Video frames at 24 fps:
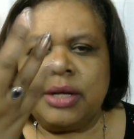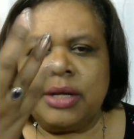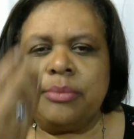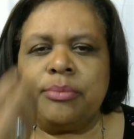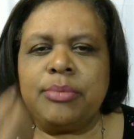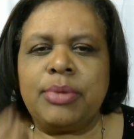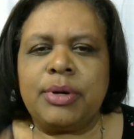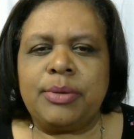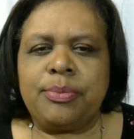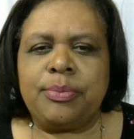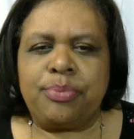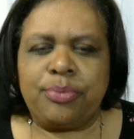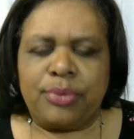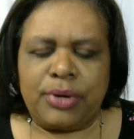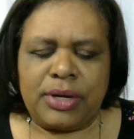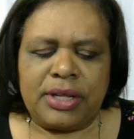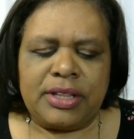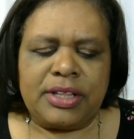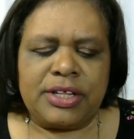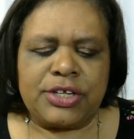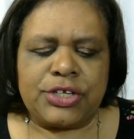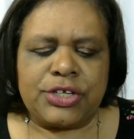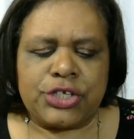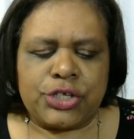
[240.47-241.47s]
But bring
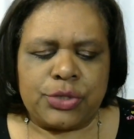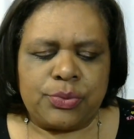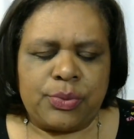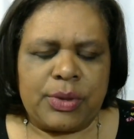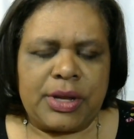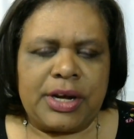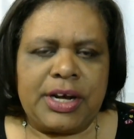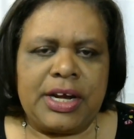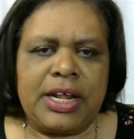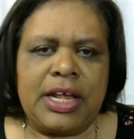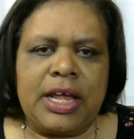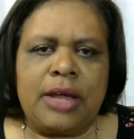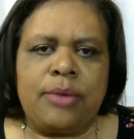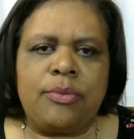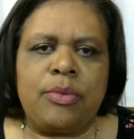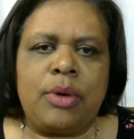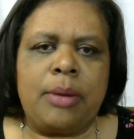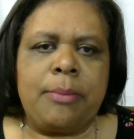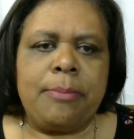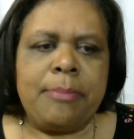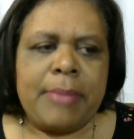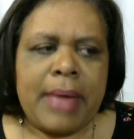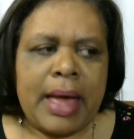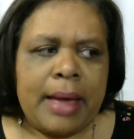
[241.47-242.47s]
this serenity and
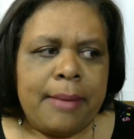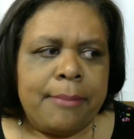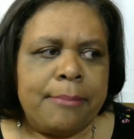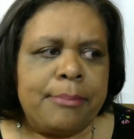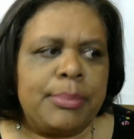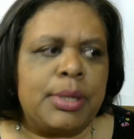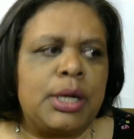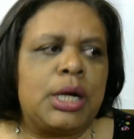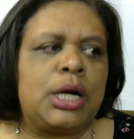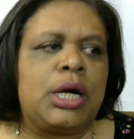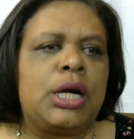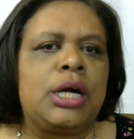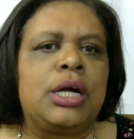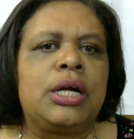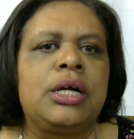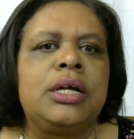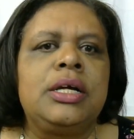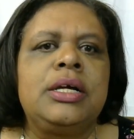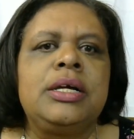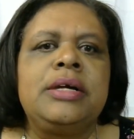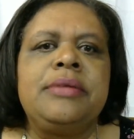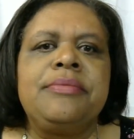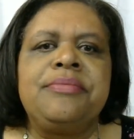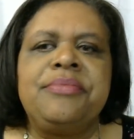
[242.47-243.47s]
remember
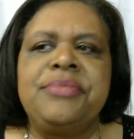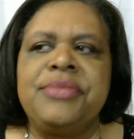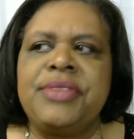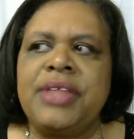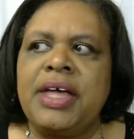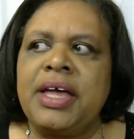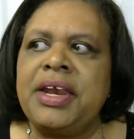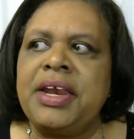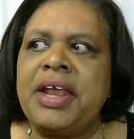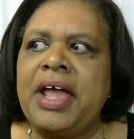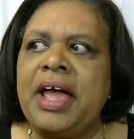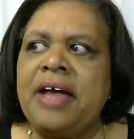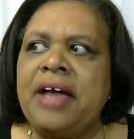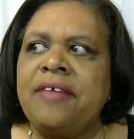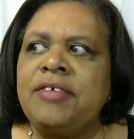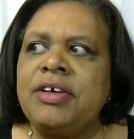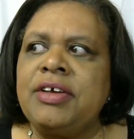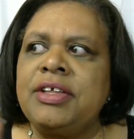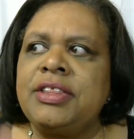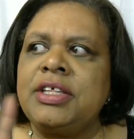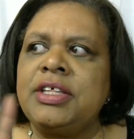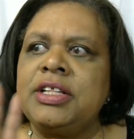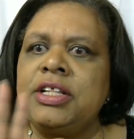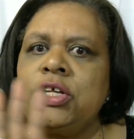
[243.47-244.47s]
that
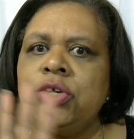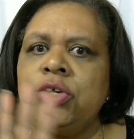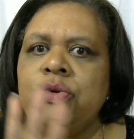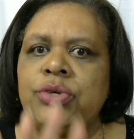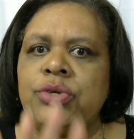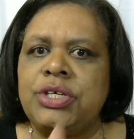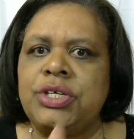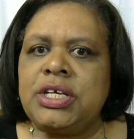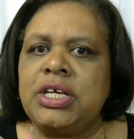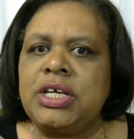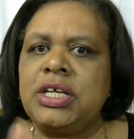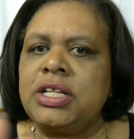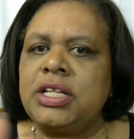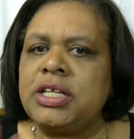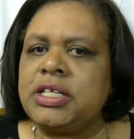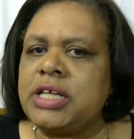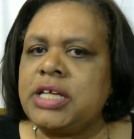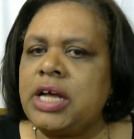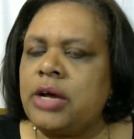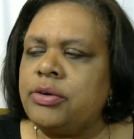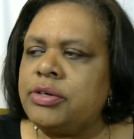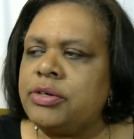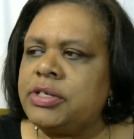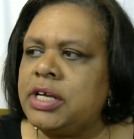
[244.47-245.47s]
everything that you see in this
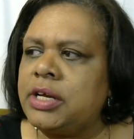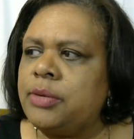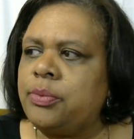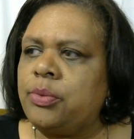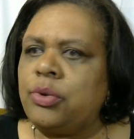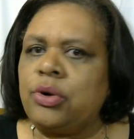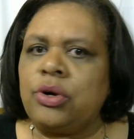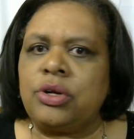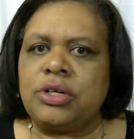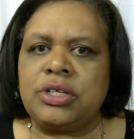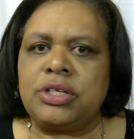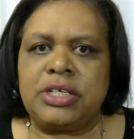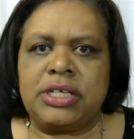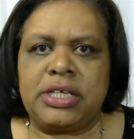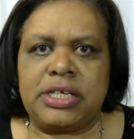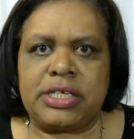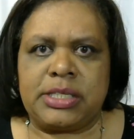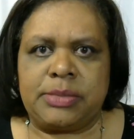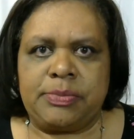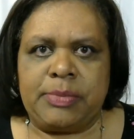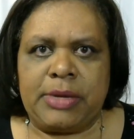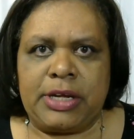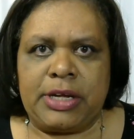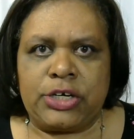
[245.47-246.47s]
outside world, in
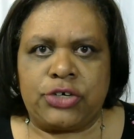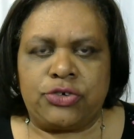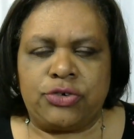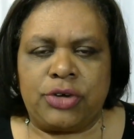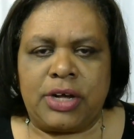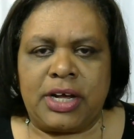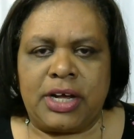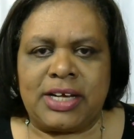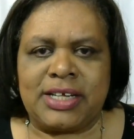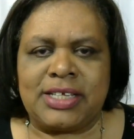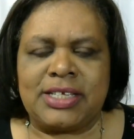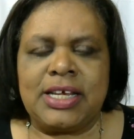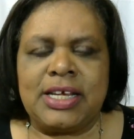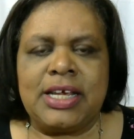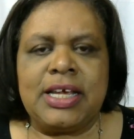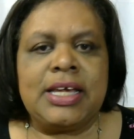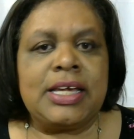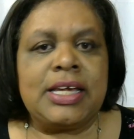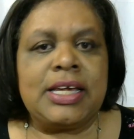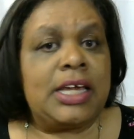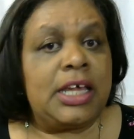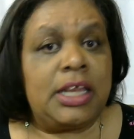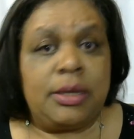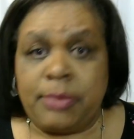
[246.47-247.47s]
this matrix,
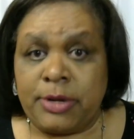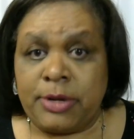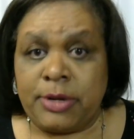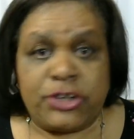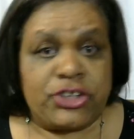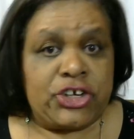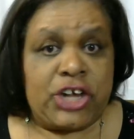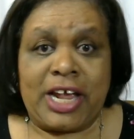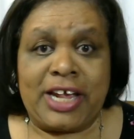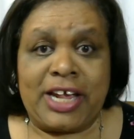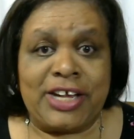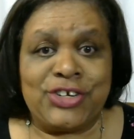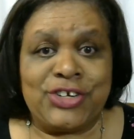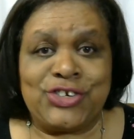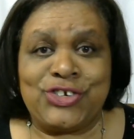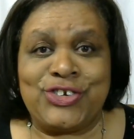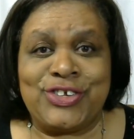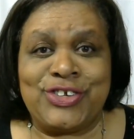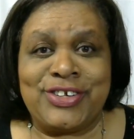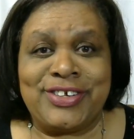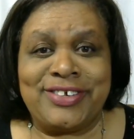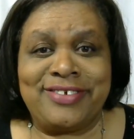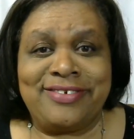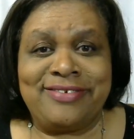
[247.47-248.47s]
can be changed.
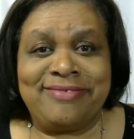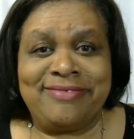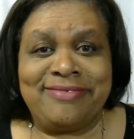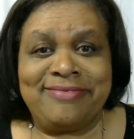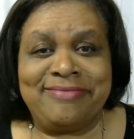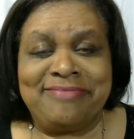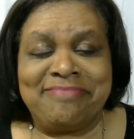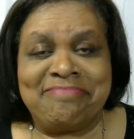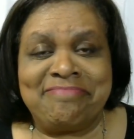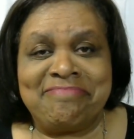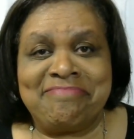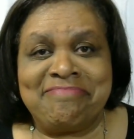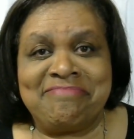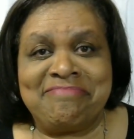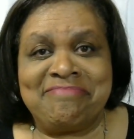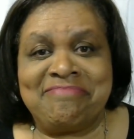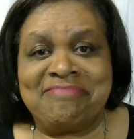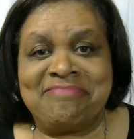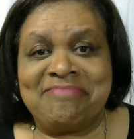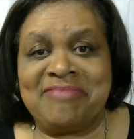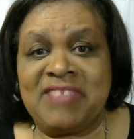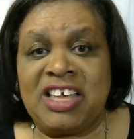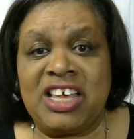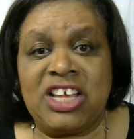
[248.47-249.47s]

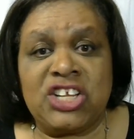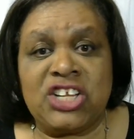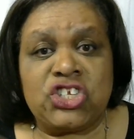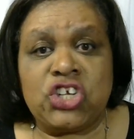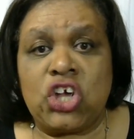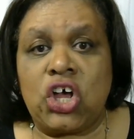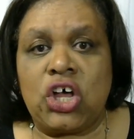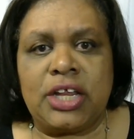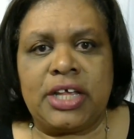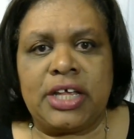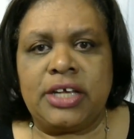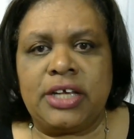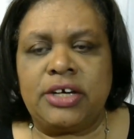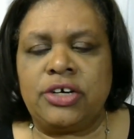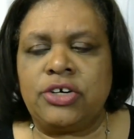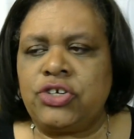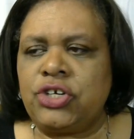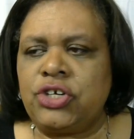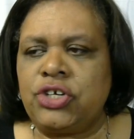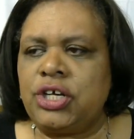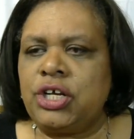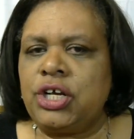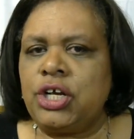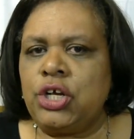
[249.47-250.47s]
It's all
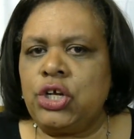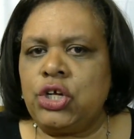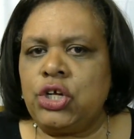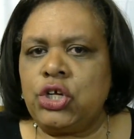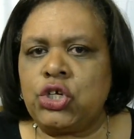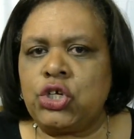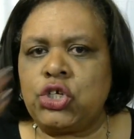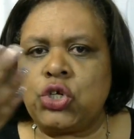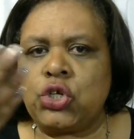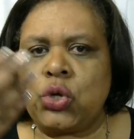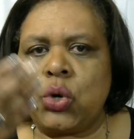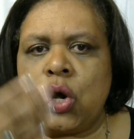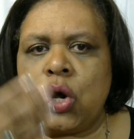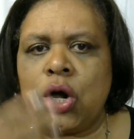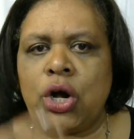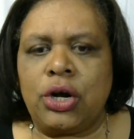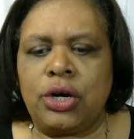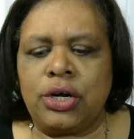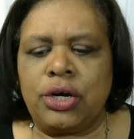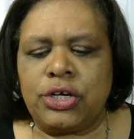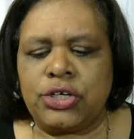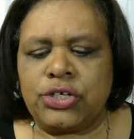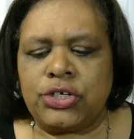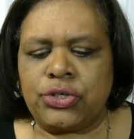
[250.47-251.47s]
energy. So
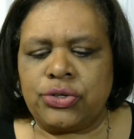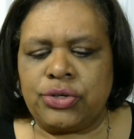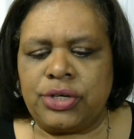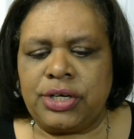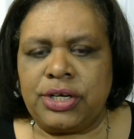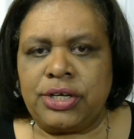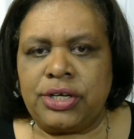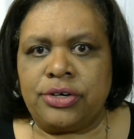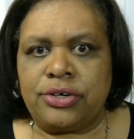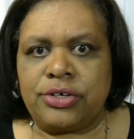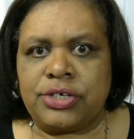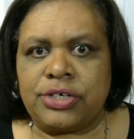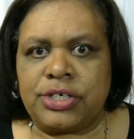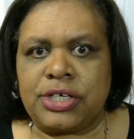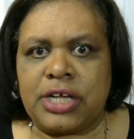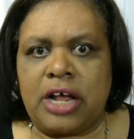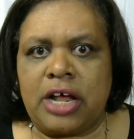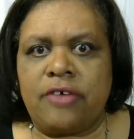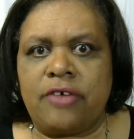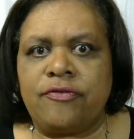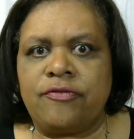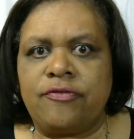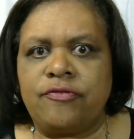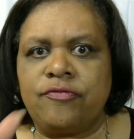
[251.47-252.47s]
harness your inner
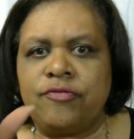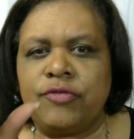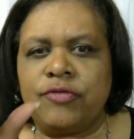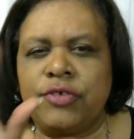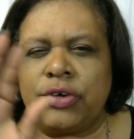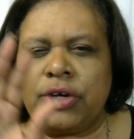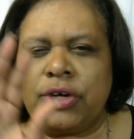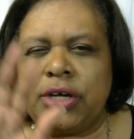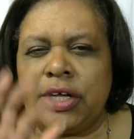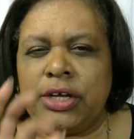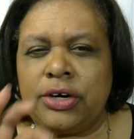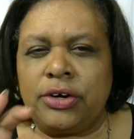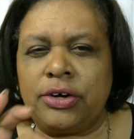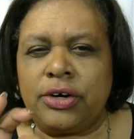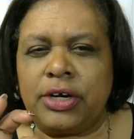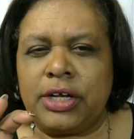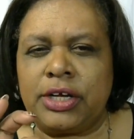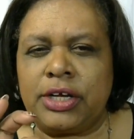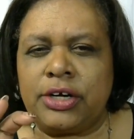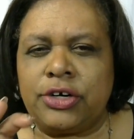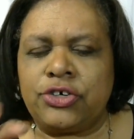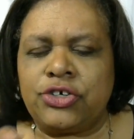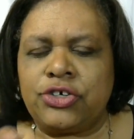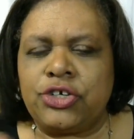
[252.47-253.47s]
self, your inner
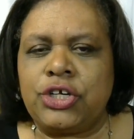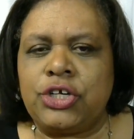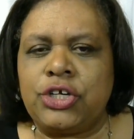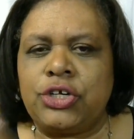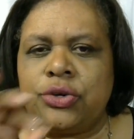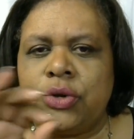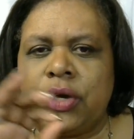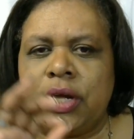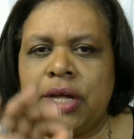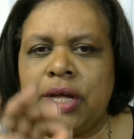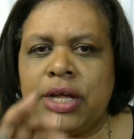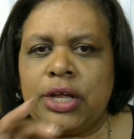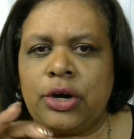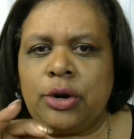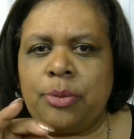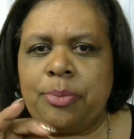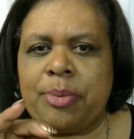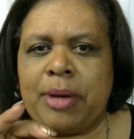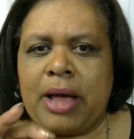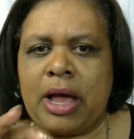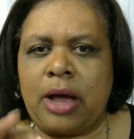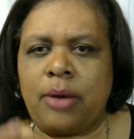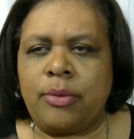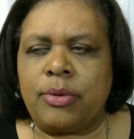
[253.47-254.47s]
energy, your inner
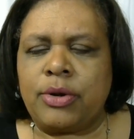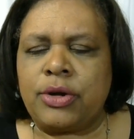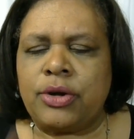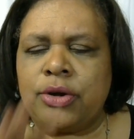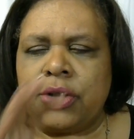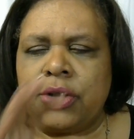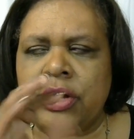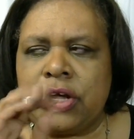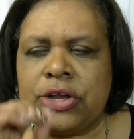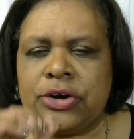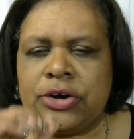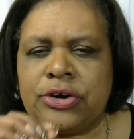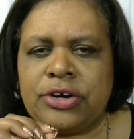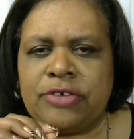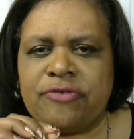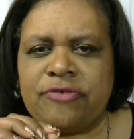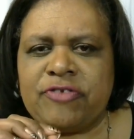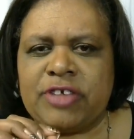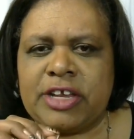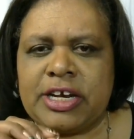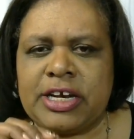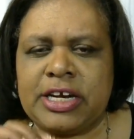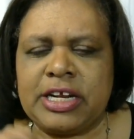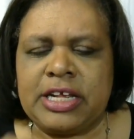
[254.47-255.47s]
power, your inner
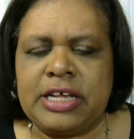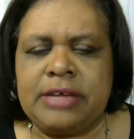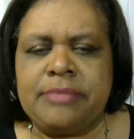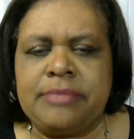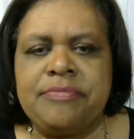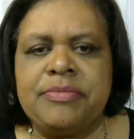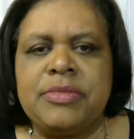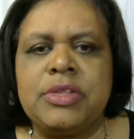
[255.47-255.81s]
divinity,